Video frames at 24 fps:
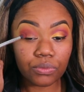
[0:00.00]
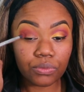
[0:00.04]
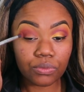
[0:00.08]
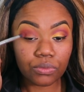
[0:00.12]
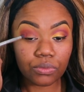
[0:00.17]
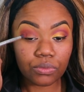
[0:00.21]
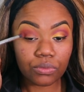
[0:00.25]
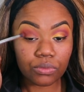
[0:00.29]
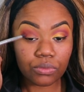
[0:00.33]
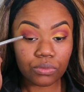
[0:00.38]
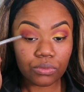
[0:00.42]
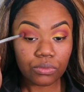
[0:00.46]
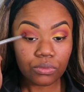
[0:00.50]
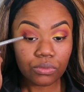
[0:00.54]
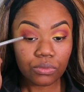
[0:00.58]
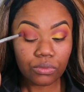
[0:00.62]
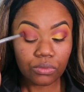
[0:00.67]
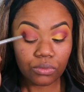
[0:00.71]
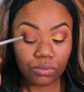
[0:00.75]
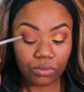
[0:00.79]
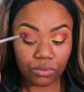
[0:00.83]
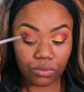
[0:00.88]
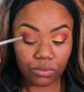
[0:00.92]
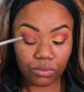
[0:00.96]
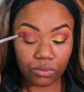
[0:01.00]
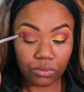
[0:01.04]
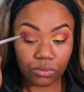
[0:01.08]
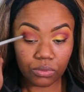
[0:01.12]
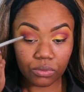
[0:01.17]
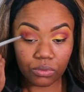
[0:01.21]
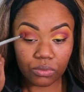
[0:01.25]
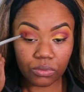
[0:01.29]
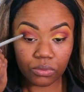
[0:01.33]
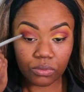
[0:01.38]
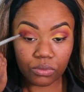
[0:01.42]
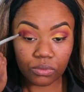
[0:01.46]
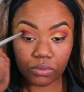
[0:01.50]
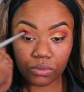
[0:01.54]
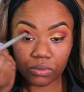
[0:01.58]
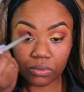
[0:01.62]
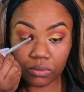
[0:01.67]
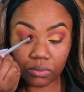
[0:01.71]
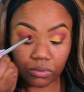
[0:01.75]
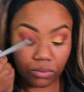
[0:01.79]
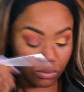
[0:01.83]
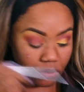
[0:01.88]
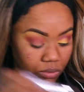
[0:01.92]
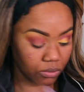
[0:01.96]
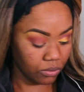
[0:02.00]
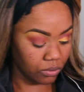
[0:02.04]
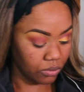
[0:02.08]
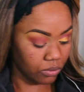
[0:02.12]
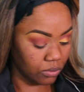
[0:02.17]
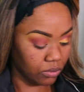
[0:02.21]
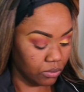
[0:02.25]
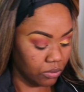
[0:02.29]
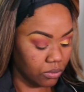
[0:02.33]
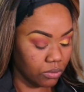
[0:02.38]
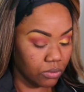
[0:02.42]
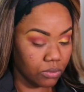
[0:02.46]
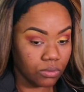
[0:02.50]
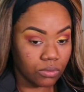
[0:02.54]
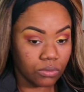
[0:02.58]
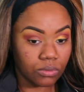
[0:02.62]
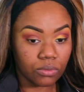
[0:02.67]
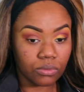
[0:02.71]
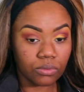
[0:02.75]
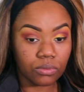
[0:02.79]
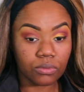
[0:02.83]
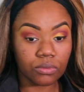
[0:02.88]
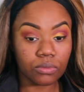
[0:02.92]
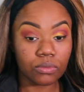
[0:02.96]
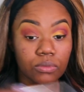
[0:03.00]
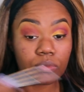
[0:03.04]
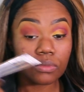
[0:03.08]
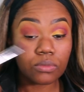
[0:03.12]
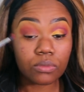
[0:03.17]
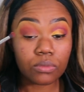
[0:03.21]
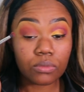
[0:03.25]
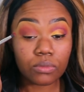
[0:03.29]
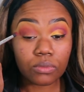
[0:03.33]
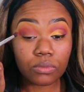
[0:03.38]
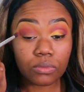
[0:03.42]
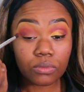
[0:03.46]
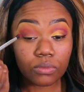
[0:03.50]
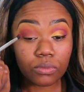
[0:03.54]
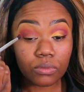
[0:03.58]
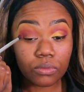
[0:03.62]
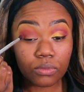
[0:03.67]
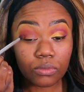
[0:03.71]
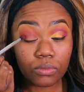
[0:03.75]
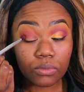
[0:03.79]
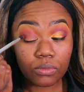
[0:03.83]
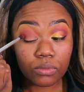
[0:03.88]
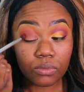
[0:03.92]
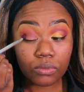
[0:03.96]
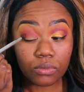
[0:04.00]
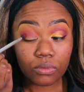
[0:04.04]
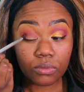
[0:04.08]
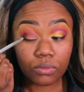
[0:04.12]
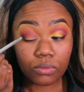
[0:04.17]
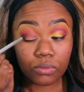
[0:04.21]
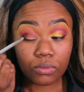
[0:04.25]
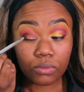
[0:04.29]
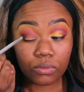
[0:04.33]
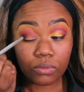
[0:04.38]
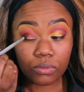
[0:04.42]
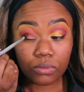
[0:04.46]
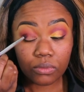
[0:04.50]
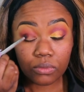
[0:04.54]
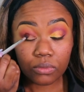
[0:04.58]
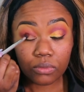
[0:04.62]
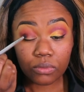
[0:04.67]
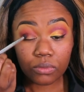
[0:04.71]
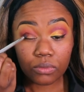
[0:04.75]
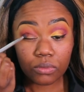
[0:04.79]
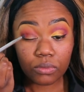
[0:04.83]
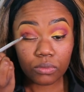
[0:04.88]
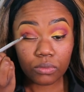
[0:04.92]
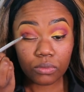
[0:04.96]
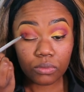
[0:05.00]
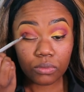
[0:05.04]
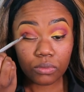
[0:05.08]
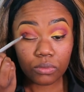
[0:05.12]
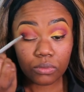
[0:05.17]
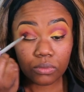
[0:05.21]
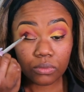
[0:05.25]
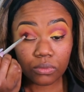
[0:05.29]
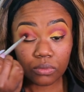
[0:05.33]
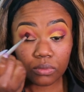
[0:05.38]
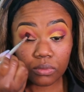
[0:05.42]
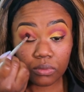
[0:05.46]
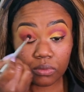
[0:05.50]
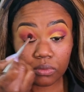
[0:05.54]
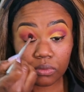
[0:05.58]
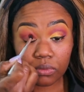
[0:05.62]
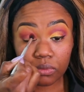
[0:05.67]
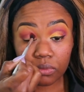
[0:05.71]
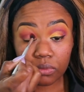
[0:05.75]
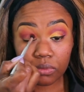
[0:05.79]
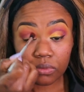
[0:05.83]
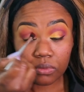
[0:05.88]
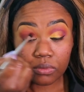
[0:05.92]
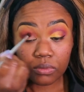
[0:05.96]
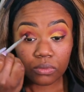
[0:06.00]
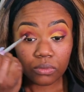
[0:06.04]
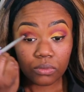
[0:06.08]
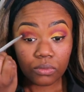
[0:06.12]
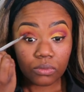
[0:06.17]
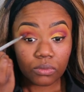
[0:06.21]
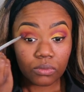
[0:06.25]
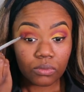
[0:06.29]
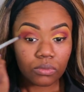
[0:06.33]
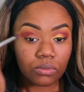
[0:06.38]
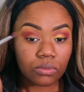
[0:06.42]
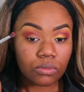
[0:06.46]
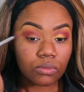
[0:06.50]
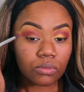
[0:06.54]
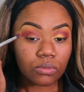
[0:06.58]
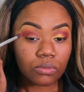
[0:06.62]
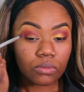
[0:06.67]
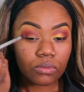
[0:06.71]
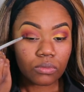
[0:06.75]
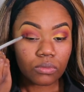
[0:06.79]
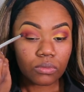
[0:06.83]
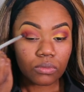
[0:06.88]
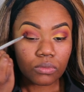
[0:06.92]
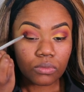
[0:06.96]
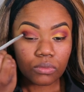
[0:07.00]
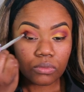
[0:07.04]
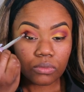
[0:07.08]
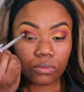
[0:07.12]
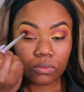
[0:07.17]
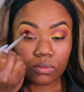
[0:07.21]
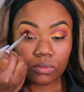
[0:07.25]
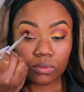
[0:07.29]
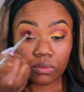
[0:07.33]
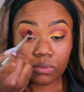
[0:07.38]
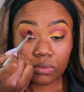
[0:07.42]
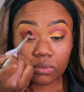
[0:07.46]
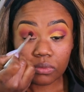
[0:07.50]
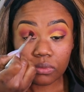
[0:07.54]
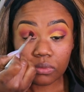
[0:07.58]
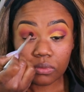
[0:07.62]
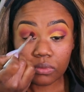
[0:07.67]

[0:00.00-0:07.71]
(no one is talking)